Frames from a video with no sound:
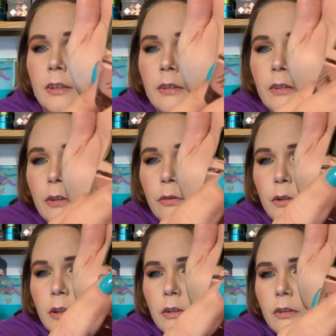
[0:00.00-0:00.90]
And I don't know if
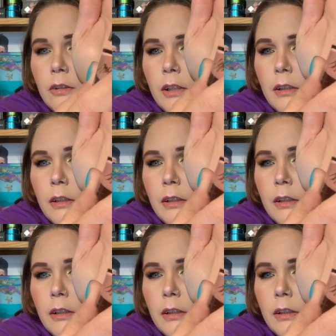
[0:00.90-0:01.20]
you can see